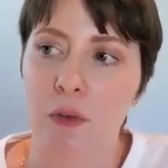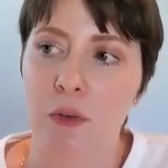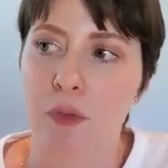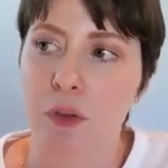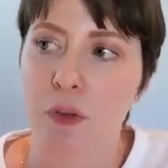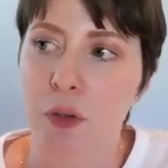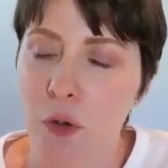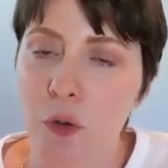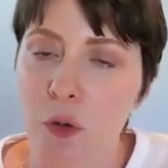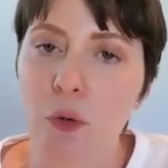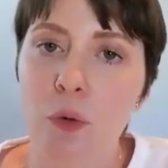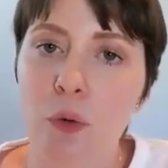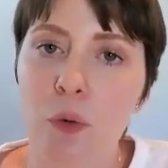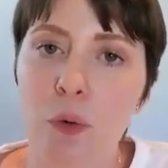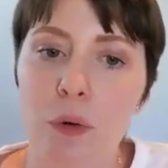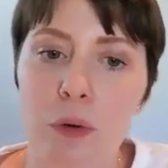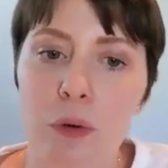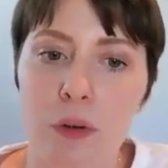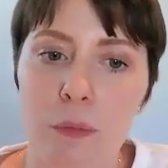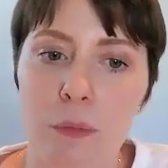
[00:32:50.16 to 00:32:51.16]
If
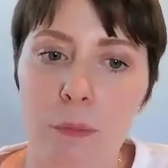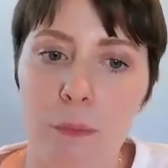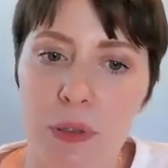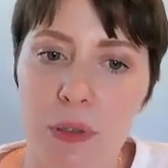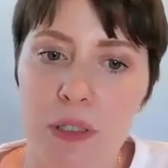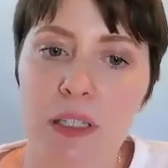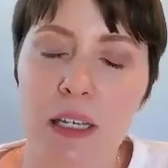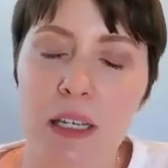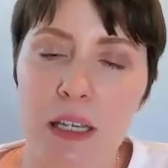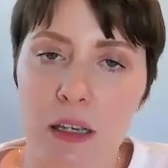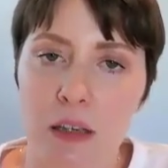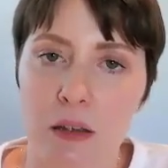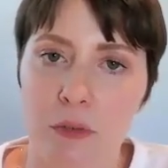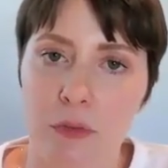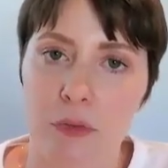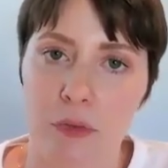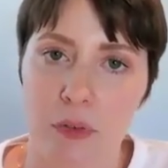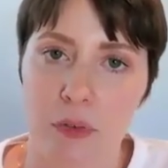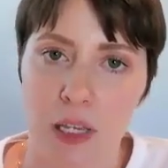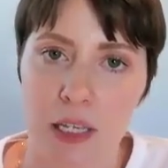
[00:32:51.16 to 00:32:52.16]
you
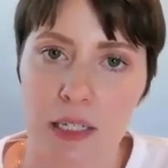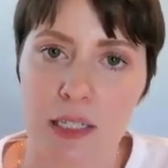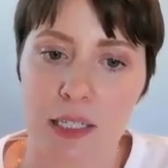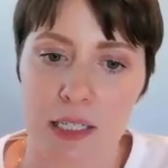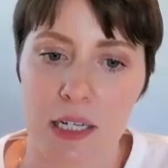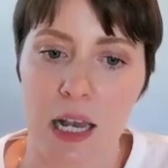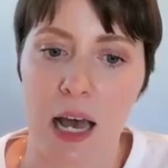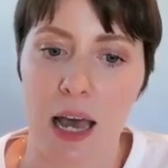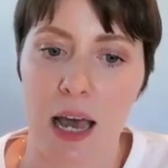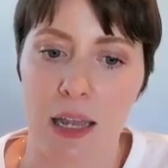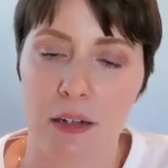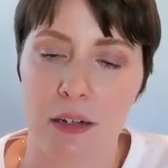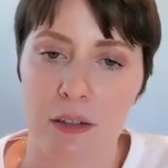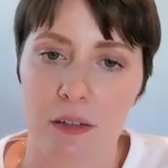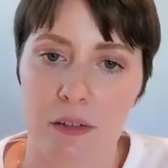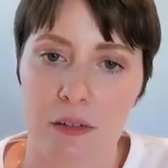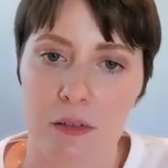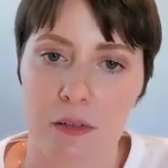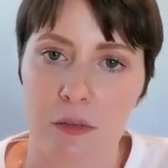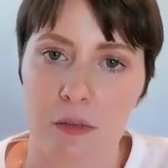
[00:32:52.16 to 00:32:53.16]
believe inside,
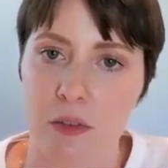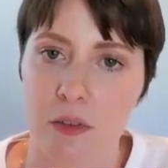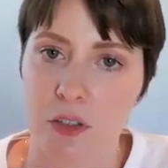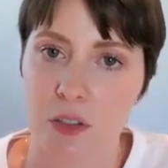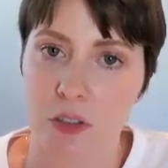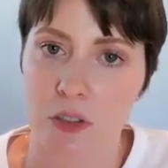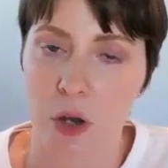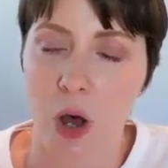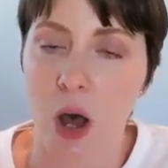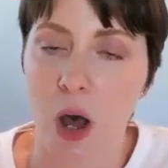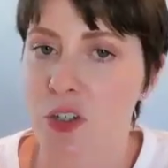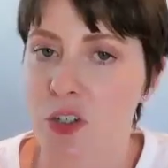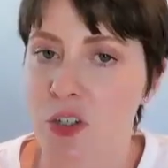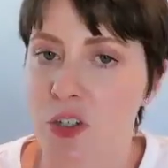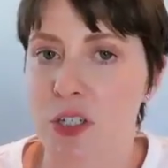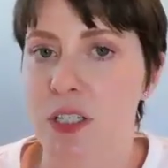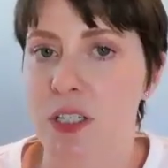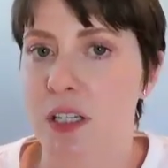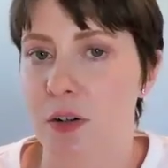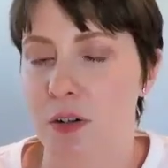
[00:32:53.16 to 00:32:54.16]

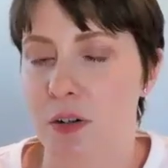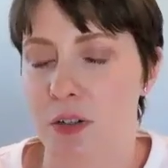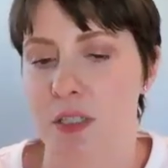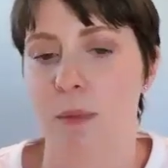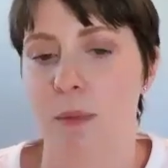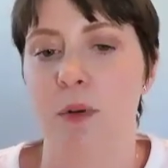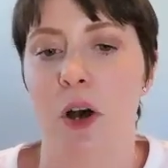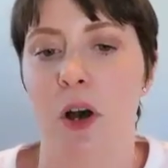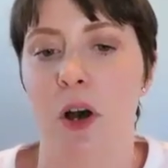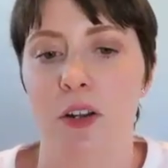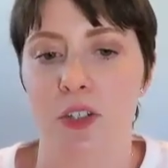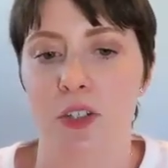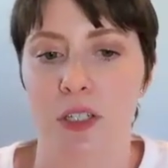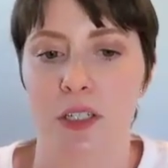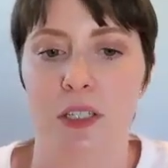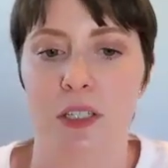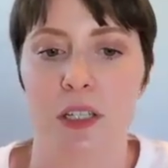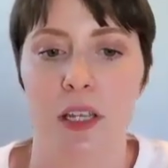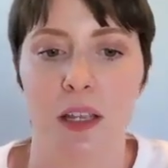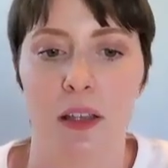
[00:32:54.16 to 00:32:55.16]
consciously or
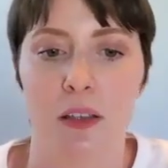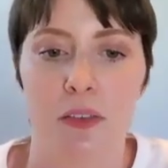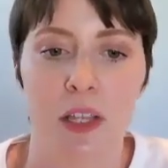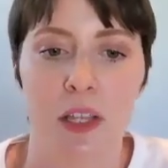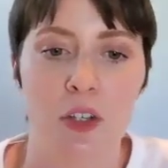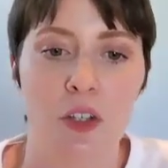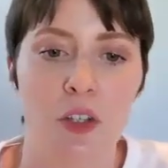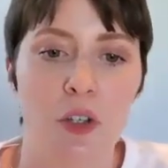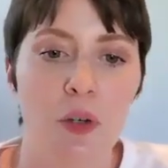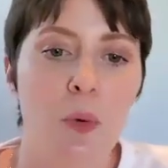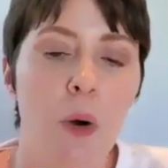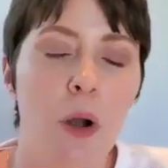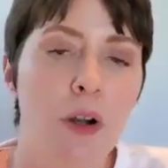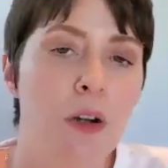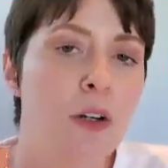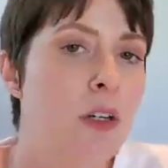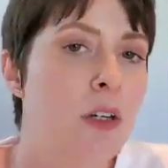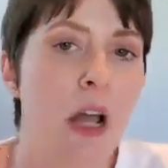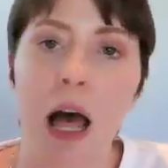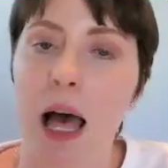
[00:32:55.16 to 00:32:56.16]
subconsciously, that you
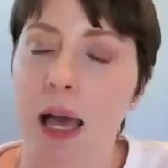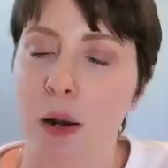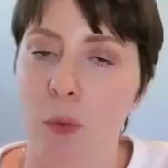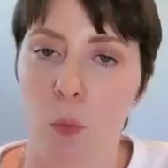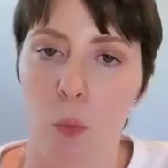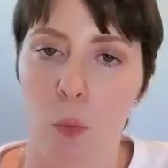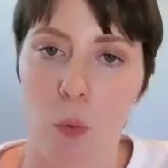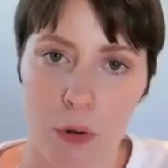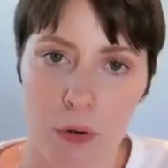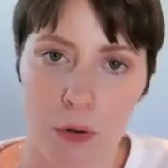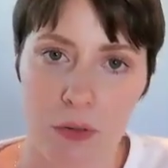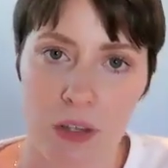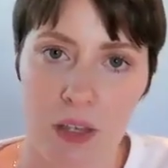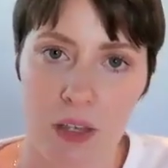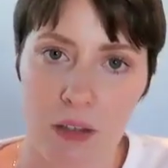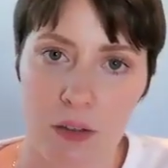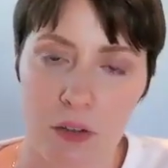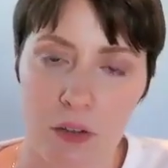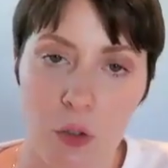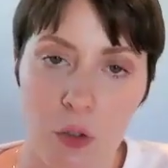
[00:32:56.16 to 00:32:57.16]
are not
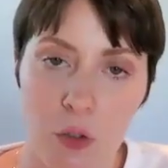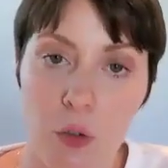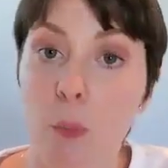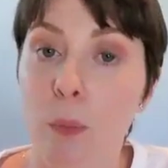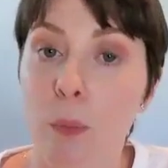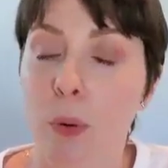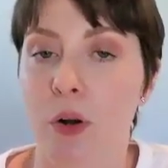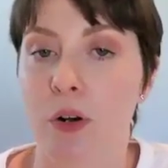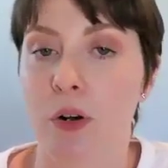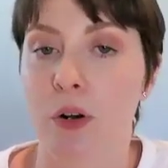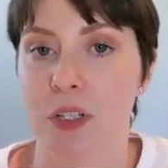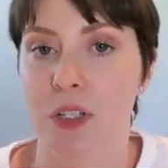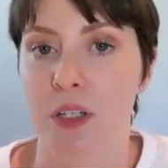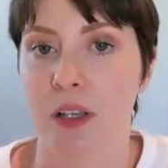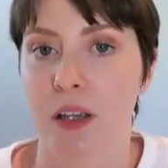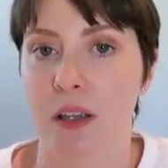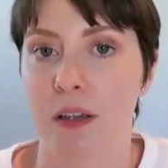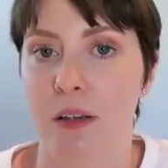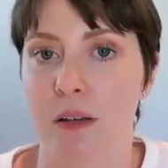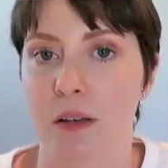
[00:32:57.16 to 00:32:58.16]
worthy, you
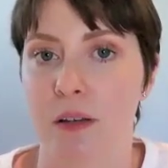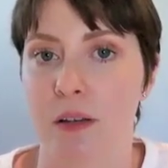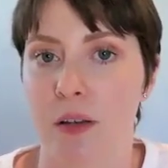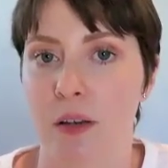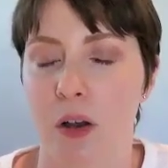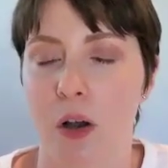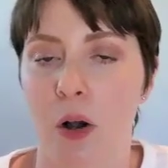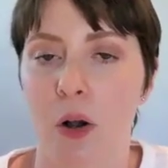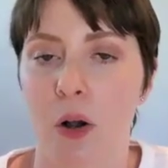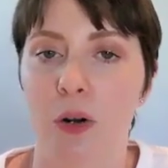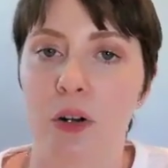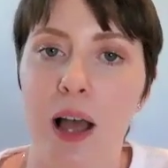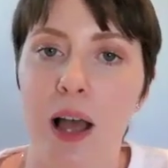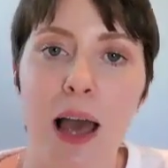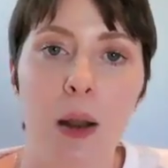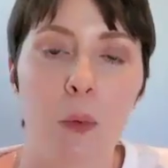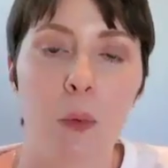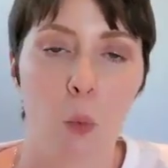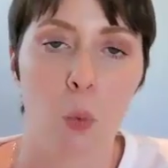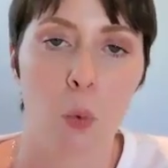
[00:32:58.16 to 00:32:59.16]
personally are
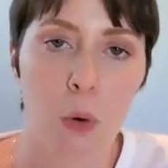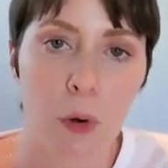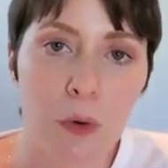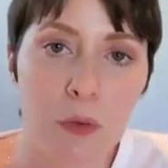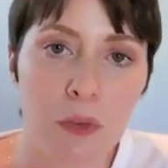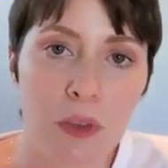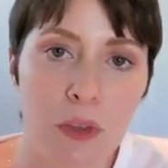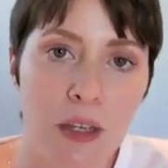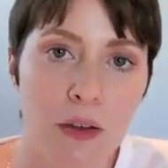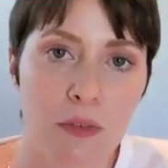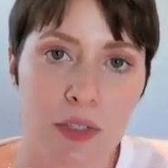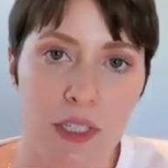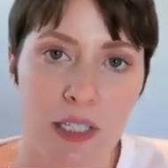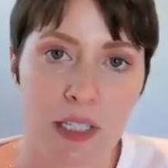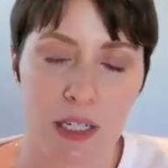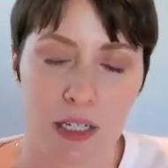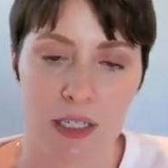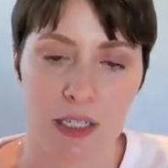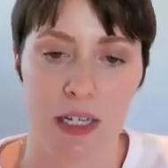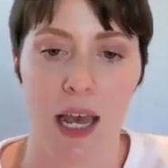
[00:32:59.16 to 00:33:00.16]
not worthy of
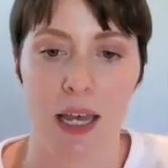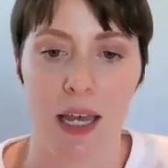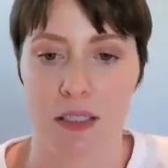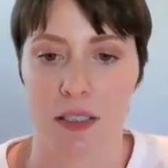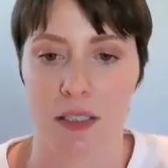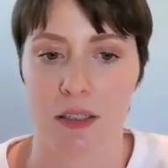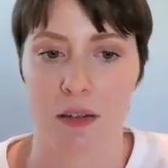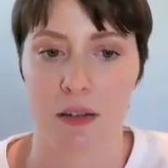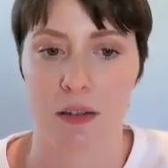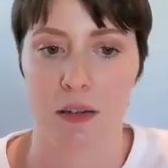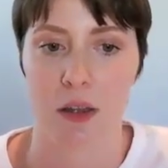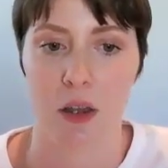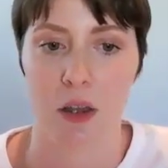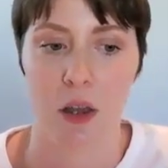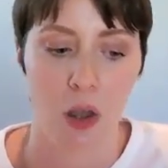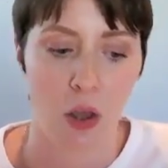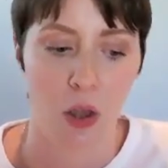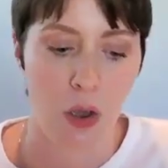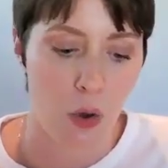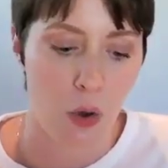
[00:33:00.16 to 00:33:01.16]
success,
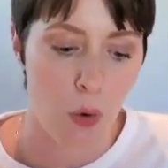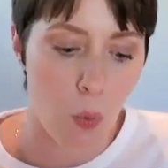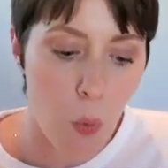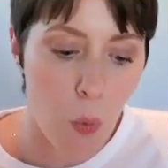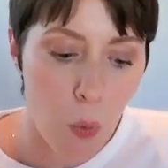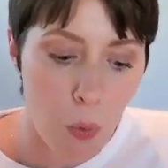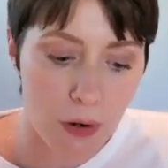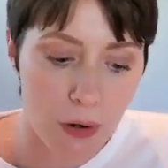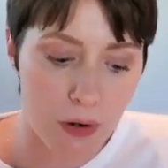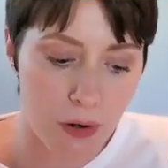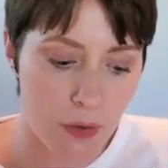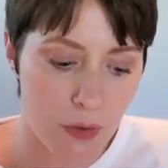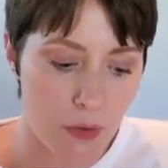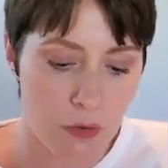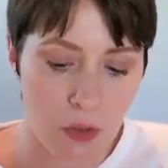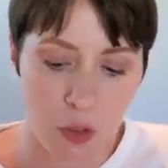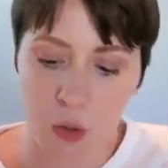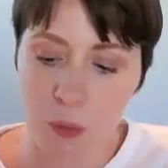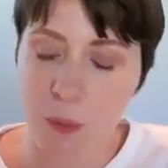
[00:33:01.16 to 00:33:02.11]
or